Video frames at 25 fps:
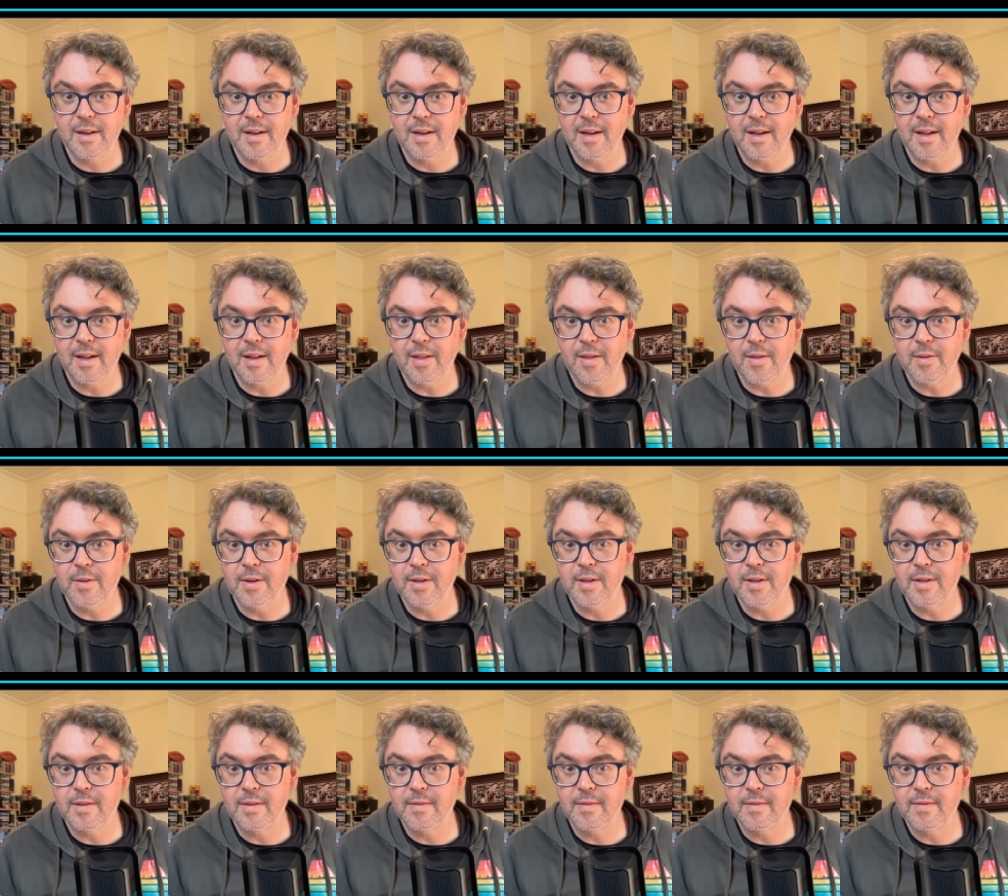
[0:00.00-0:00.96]
I
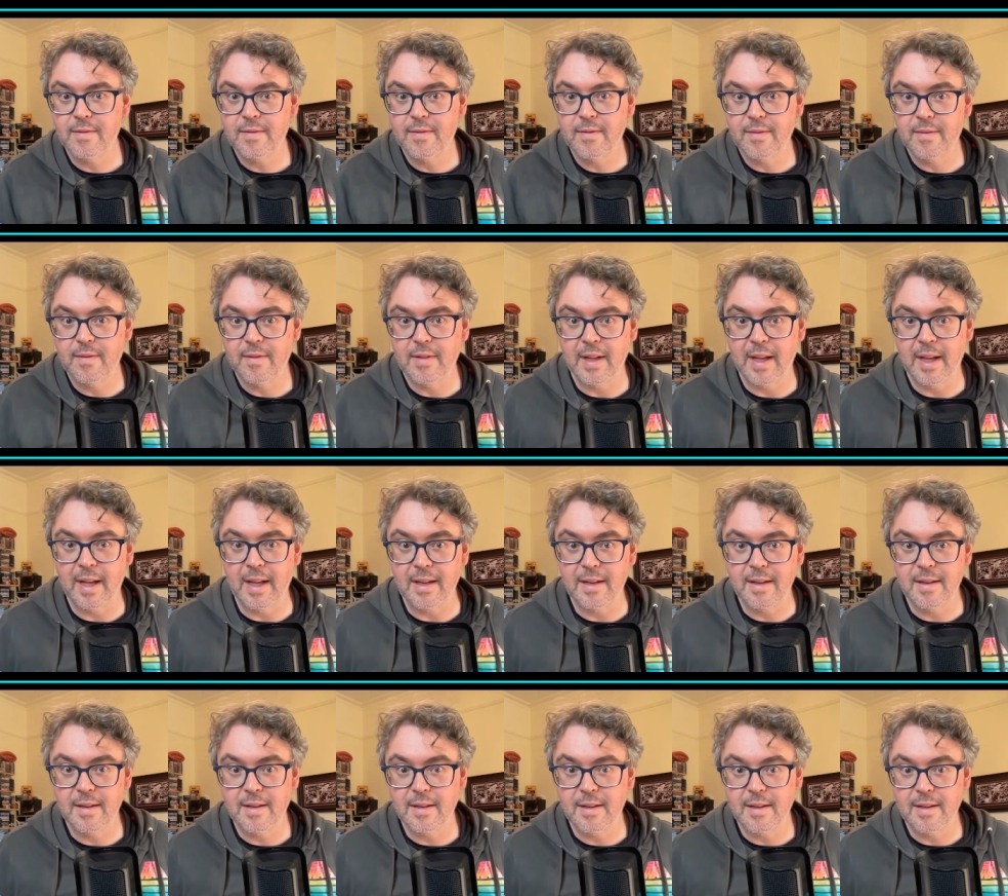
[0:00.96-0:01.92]
thought that
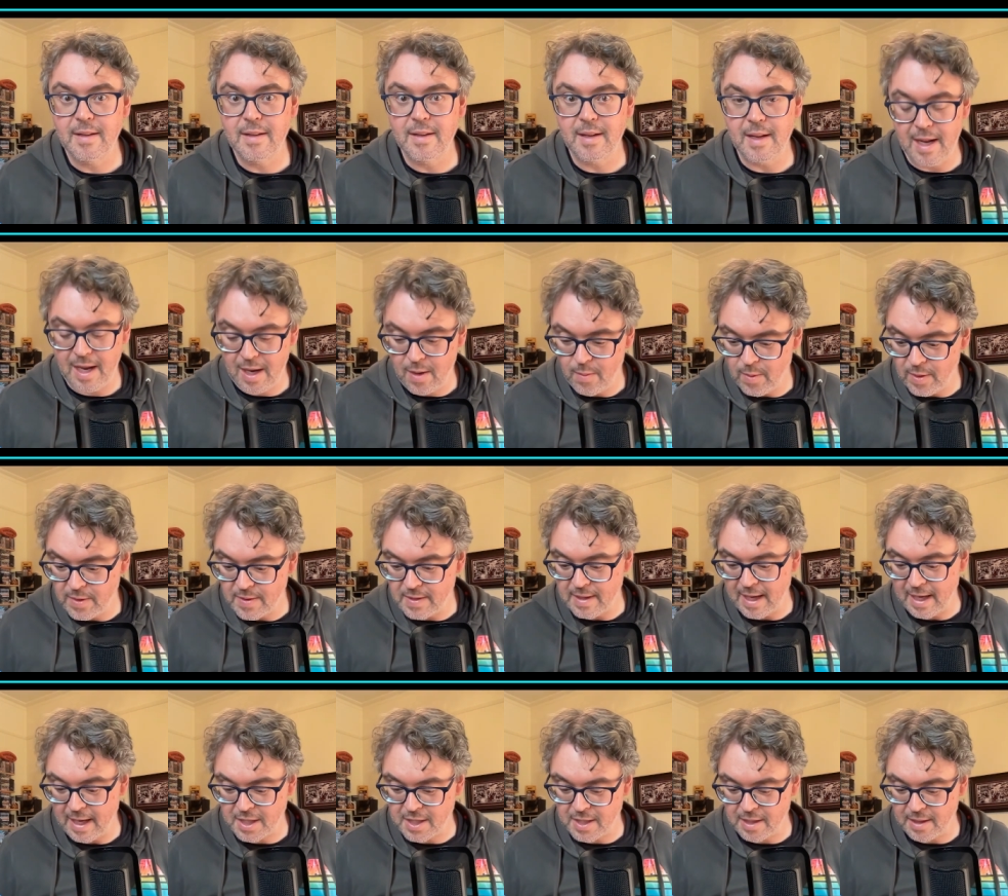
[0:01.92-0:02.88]
he wasn't
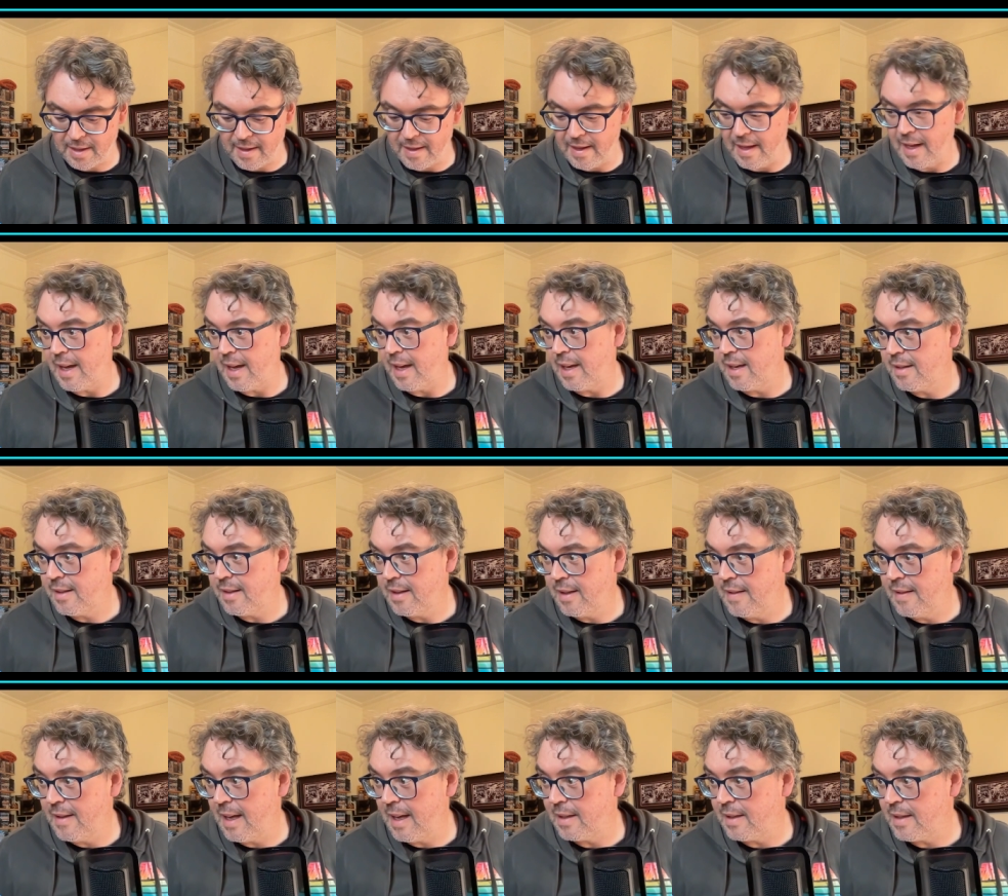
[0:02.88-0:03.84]
actually there
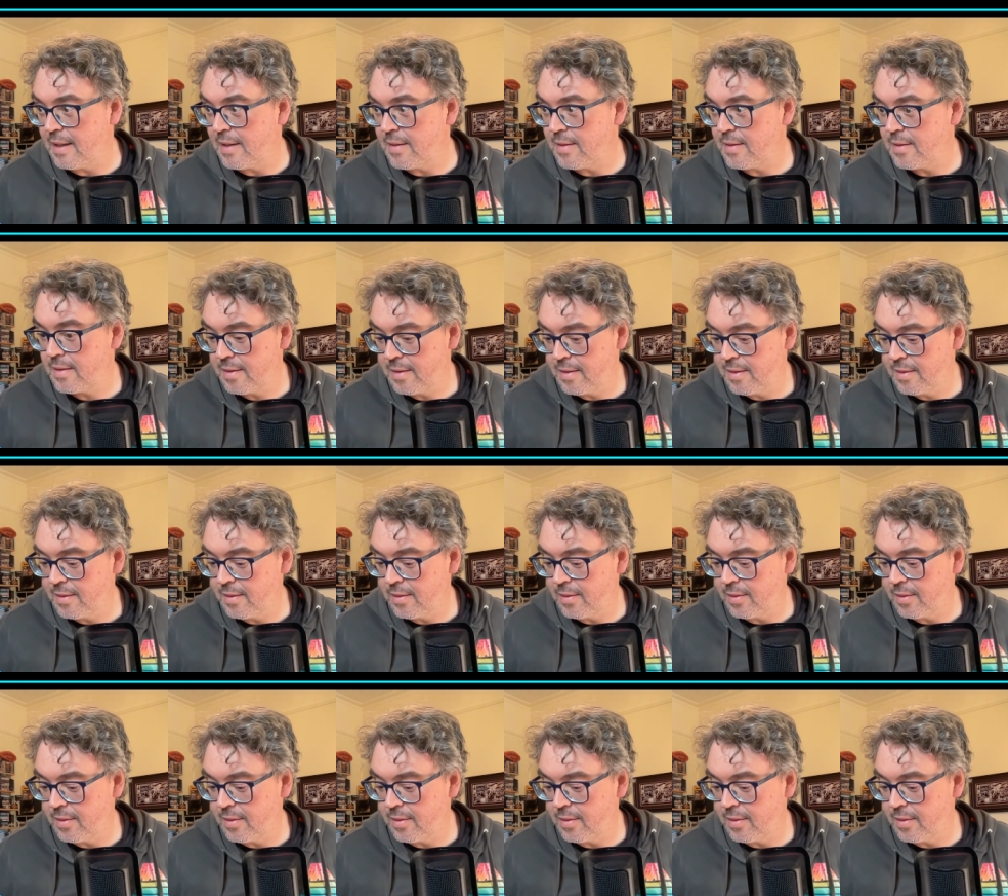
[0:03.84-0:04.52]
in that list.